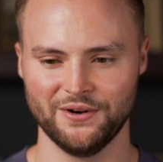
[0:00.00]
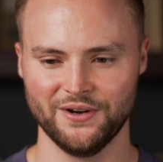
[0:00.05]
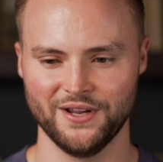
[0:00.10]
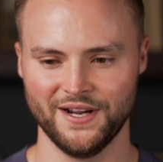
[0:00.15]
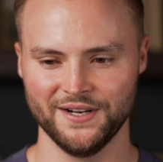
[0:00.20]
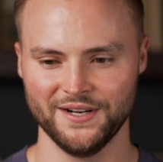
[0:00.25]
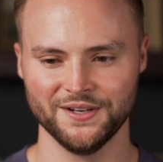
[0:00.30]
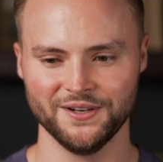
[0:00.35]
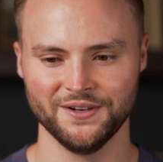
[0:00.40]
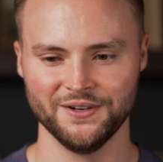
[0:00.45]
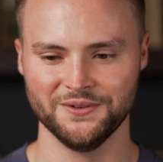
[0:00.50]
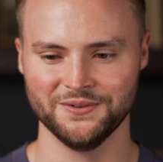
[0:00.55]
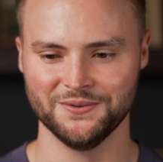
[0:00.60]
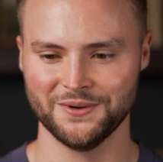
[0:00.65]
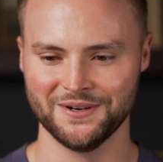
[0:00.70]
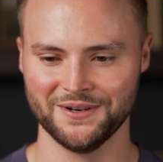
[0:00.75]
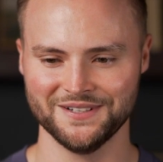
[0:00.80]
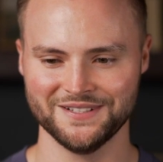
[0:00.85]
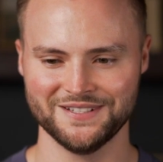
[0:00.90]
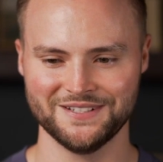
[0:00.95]
Idaho,
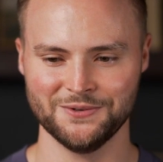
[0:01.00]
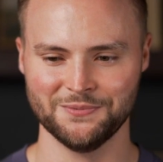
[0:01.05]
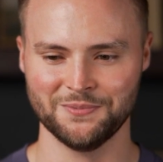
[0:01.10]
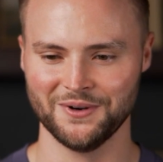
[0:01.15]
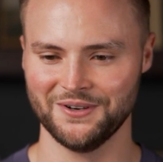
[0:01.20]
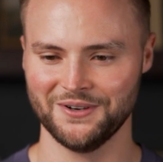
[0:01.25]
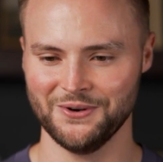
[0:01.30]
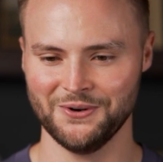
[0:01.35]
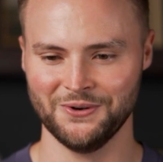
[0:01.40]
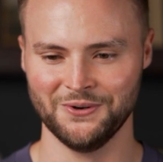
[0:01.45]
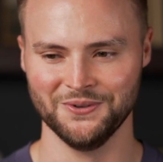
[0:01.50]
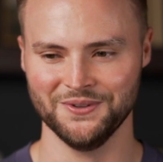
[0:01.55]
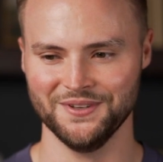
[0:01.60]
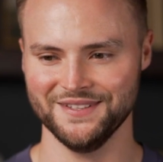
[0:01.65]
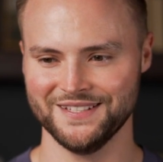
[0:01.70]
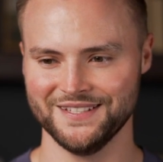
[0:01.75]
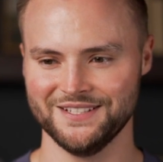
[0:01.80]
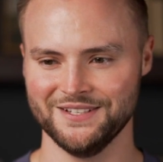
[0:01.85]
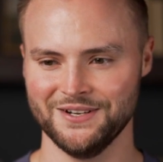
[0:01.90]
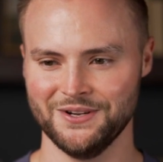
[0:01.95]
where it's super cold
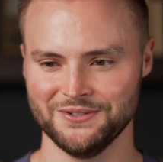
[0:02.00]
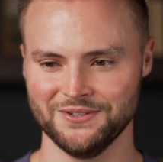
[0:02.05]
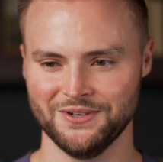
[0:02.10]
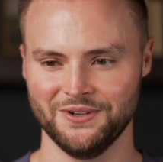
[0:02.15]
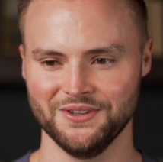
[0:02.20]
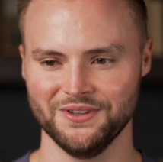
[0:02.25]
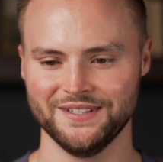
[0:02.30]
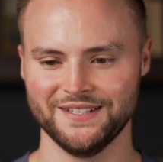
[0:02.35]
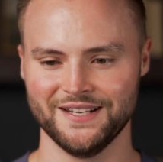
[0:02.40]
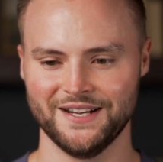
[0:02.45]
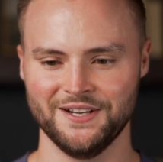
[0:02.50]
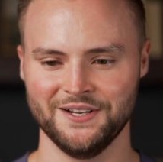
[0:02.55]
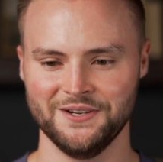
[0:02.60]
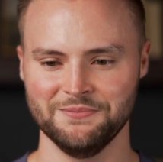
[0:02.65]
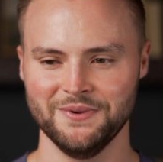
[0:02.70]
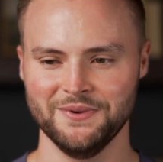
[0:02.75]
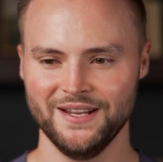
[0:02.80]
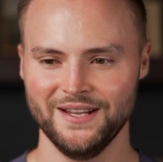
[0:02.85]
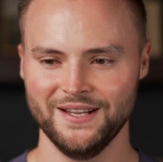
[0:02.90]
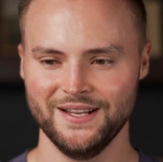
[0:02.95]
and snows all the
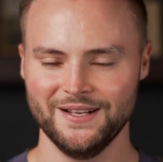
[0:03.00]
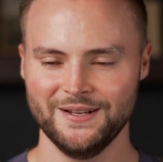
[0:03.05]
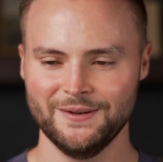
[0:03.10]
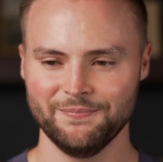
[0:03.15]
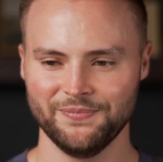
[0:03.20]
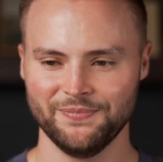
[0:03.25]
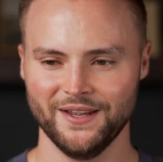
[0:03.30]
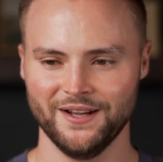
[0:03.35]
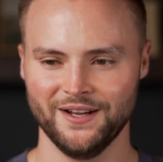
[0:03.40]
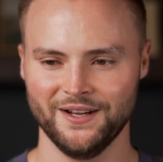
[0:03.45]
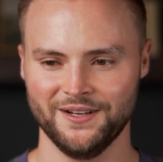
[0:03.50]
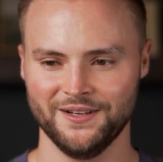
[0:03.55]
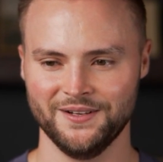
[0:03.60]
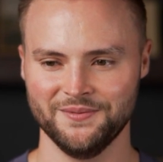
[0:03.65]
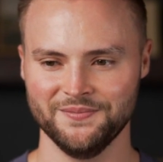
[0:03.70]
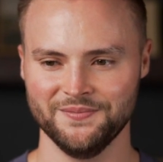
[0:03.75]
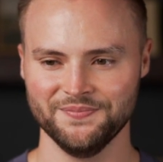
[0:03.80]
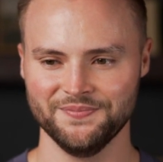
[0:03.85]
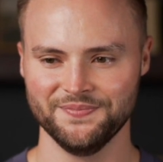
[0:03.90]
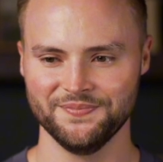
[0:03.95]
time.
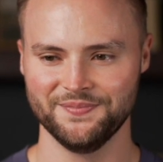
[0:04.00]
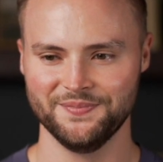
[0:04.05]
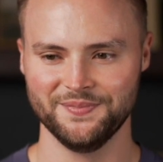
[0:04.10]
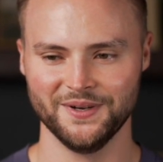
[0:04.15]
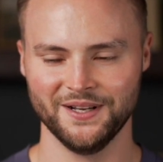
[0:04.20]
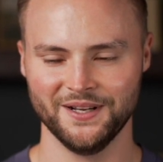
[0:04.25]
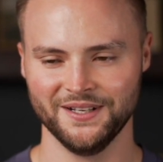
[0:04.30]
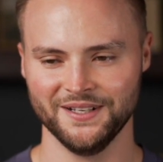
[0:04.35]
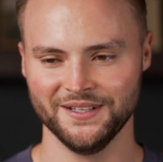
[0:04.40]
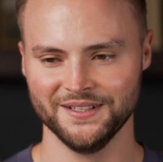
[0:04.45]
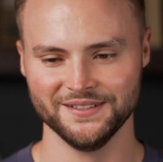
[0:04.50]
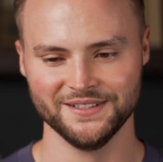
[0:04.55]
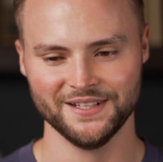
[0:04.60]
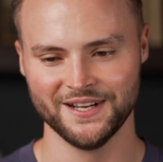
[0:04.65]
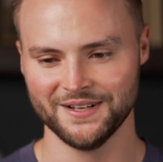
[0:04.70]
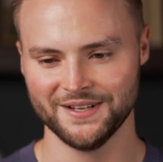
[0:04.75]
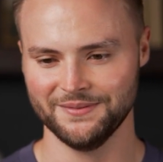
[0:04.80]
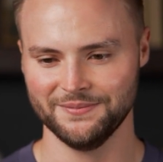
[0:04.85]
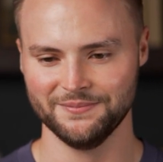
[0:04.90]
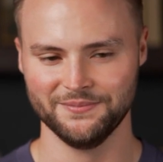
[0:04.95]
Um, but
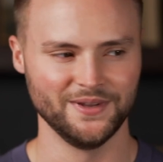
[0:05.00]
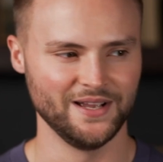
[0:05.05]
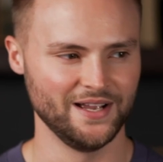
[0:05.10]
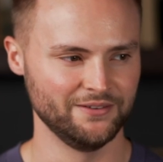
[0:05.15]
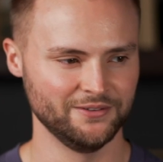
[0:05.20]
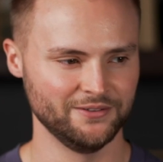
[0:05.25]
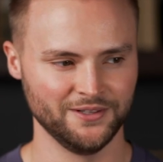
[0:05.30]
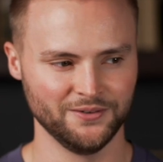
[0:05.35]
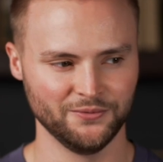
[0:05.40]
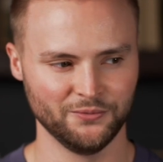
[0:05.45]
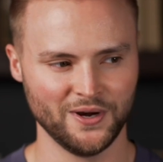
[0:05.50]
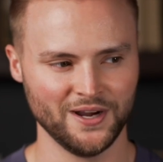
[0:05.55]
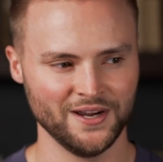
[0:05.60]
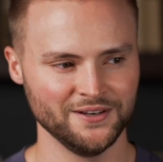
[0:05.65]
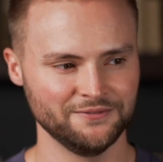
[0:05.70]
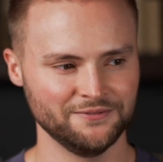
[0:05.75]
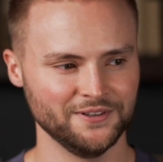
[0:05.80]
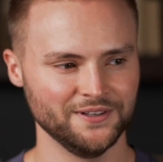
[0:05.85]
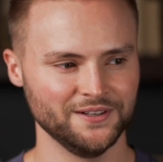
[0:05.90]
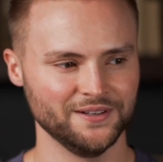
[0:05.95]
yeah, have a
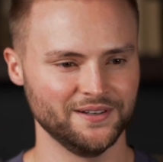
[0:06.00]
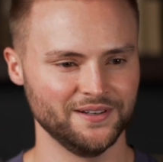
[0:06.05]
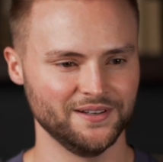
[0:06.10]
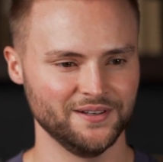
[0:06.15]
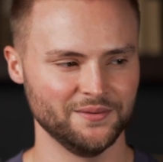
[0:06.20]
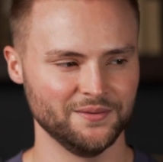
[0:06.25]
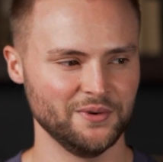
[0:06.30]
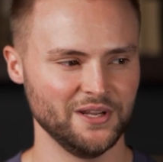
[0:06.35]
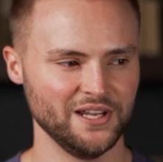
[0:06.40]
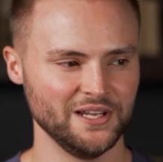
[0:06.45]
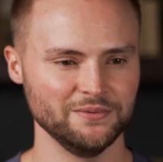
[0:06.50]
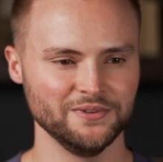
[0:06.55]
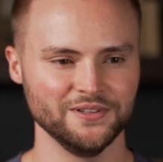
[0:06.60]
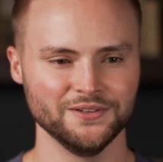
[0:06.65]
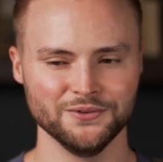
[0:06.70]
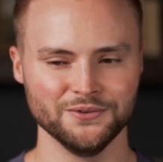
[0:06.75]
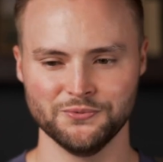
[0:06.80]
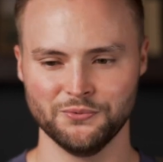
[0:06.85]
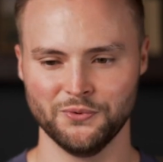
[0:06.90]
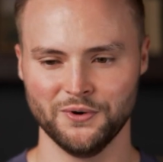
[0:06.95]
wife and, and, a baby
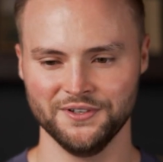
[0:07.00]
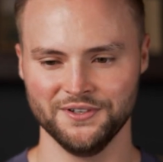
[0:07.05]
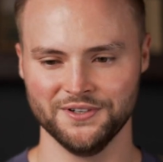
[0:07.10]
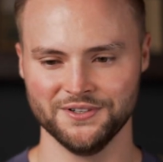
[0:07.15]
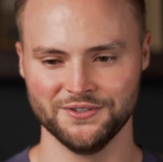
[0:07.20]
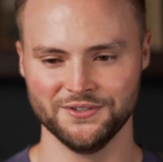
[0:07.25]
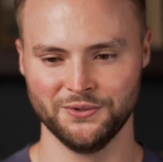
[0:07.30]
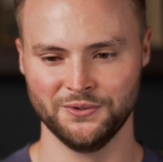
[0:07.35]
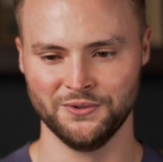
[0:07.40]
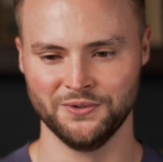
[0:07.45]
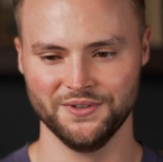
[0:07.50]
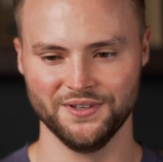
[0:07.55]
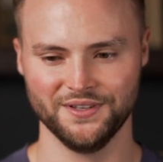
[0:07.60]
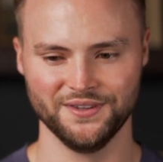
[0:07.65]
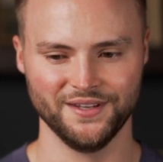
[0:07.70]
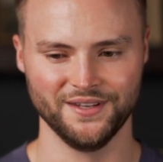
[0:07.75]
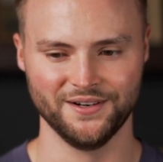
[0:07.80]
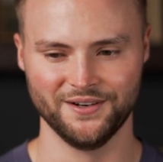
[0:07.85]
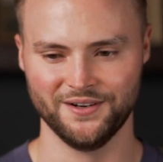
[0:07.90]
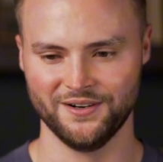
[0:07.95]
who's one years old that,
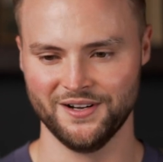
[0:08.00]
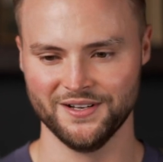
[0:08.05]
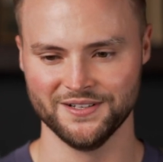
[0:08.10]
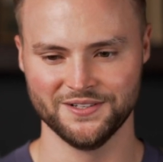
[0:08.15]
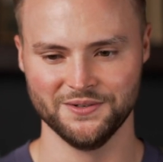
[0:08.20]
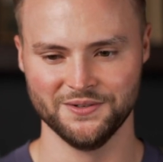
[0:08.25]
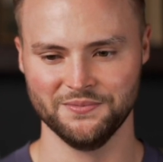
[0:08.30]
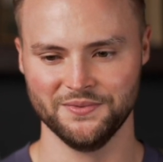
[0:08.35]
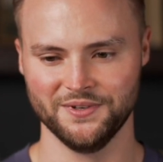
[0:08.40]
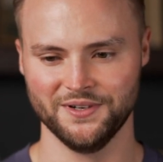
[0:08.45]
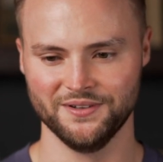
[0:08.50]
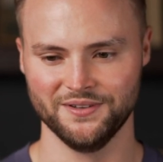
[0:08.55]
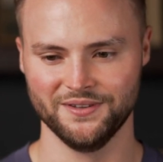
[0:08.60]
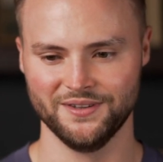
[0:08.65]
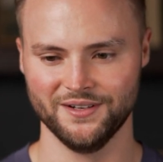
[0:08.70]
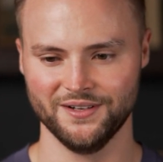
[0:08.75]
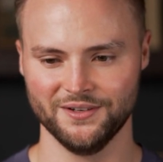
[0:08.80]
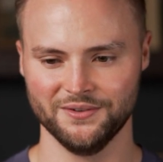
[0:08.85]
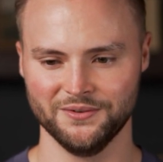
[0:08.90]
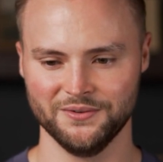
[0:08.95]
that, are awesome. They're
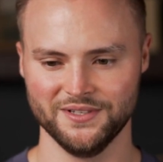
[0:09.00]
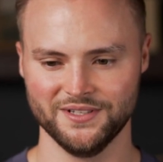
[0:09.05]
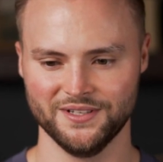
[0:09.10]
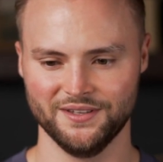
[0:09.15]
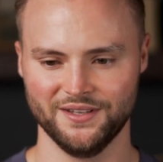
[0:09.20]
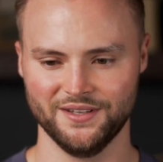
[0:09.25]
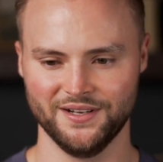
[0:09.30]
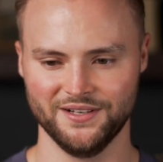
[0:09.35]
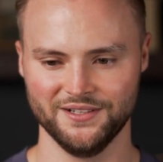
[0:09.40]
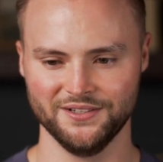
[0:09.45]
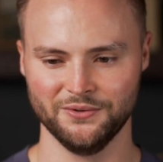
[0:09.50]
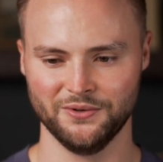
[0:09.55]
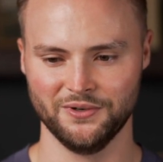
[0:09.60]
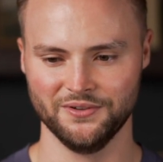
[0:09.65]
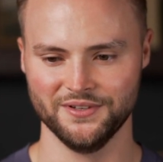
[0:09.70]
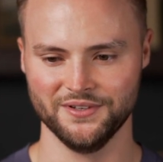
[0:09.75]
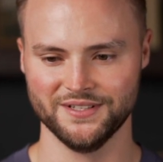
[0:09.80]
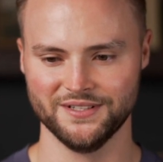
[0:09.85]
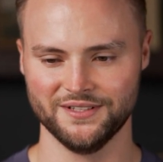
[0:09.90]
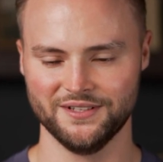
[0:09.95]
they're the reason that I do all
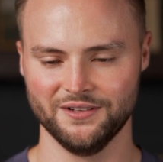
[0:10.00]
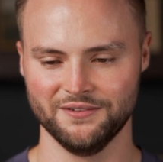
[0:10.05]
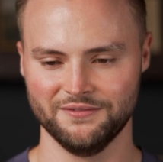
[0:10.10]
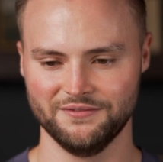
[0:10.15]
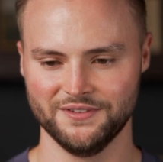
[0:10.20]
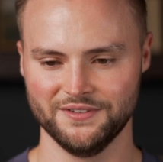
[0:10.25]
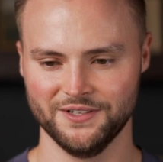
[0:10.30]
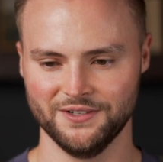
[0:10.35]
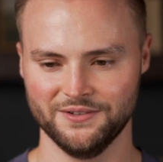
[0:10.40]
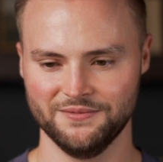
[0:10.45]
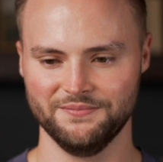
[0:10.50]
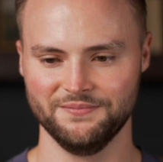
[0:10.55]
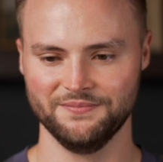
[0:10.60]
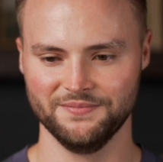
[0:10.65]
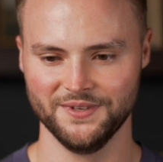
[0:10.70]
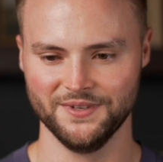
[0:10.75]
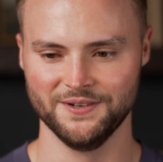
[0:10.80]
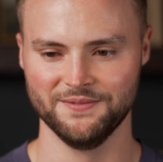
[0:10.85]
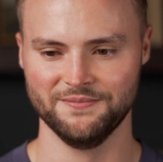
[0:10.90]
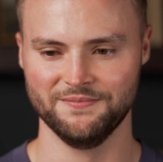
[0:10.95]
this stuff. So yeah,